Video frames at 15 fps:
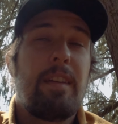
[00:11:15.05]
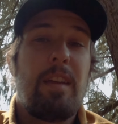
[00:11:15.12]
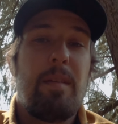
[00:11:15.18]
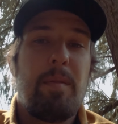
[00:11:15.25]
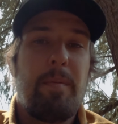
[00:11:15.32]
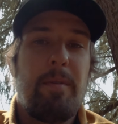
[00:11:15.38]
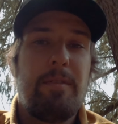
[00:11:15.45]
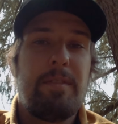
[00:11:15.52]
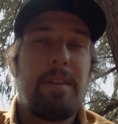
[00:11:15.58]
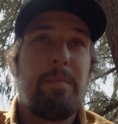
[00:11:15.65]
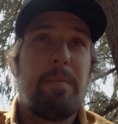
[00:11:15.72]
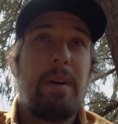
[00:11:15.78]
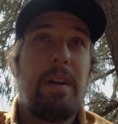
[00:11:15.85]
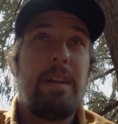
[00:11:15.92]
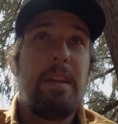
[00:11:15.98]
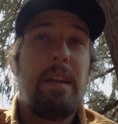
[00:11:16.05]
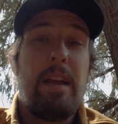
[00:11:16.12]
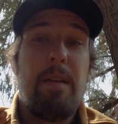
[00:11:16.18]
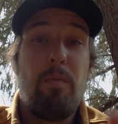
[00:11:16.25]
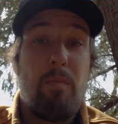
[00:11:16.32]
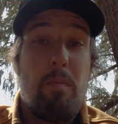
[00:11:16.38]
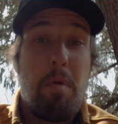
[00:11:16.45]
keep you posted, but
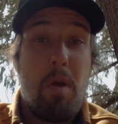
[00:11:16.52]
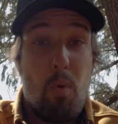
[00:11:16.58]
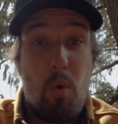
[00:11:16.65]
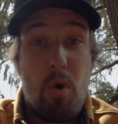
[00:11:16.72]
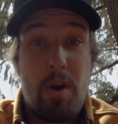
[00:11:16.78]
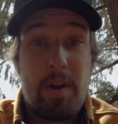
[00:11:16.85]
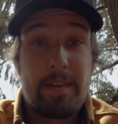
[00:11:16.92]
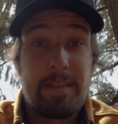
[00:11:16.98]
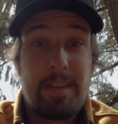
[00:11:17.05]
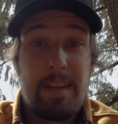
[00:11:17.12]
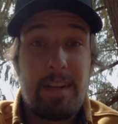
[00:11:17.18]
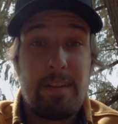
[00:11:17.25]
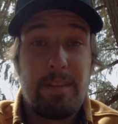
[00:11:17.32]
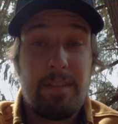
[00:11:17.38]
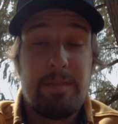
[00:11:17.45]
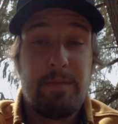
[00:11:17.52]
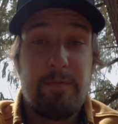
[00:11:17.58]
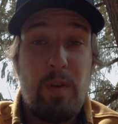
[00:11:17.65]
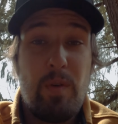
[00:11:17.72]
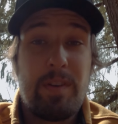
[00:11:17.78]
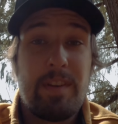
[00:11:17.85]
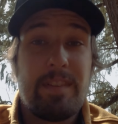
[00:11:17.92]
it works. It'll
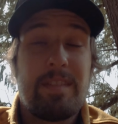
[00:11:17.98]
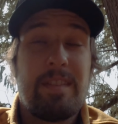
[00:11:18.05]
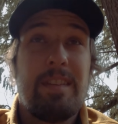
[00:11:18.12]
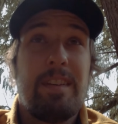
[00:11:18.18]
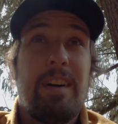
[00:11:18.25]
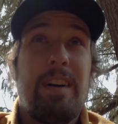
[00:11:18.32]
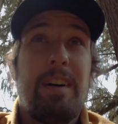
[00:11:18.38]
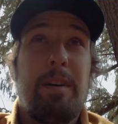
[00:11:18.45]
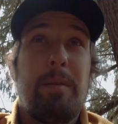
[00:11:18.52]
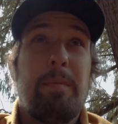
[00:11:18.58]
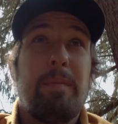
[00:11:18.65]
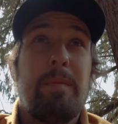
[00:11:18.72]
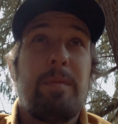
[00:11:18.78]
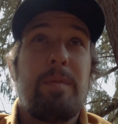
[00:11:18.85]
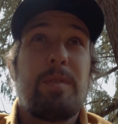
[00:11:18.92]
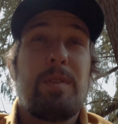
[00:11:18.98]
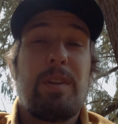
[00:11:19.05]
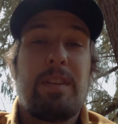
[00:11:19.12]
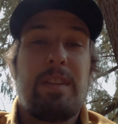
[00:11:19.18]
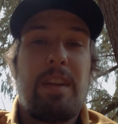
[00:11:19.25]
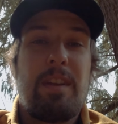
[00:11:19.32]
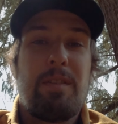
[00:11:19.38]
focus. So you
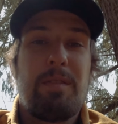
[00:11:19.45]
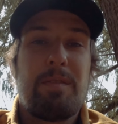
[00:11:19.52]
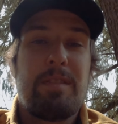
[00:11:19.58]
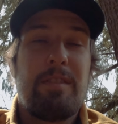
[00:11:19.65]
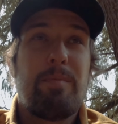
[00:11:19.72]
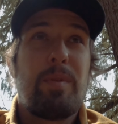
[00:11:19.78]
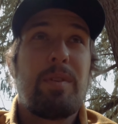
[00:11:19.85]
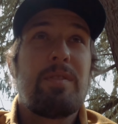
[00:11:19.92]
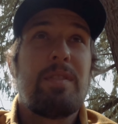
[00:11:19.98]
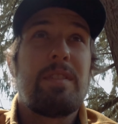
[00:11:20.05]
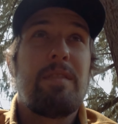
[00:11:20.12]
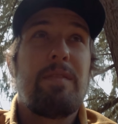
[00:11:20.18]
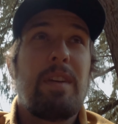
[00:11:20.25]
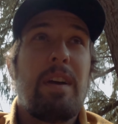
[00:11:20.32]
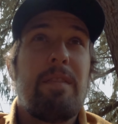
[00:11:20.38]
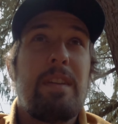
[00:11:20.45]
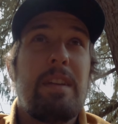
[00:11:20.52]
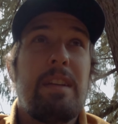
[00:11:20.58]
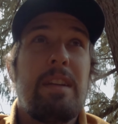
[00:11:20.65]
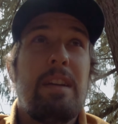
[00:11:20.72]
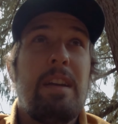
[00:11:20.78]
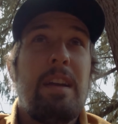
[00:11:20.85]
can take your own self-portraits if you have
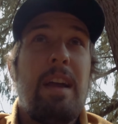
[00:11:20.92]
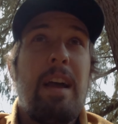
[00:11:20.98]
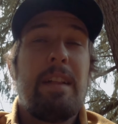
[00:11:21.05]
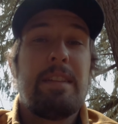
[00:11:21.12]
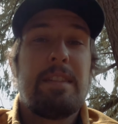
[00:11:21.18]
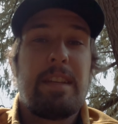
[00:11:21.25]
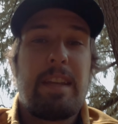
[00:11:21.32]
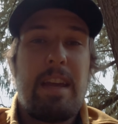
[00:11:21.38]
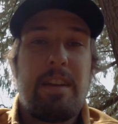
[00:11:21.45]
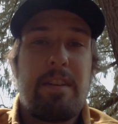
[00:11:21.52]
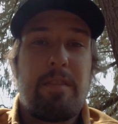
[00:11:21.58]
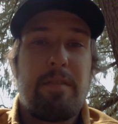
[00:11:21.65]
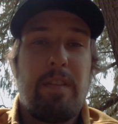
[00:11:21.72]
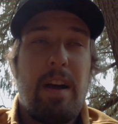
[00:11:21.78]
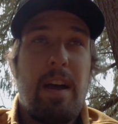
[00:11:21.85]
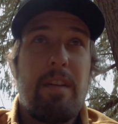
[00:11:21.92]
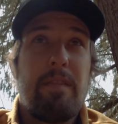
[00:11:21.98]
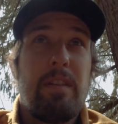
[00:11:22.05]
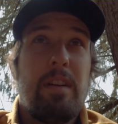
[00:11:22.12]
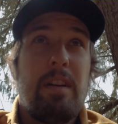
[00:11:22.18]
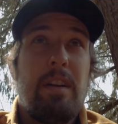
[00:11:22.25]
at least the Canon R5.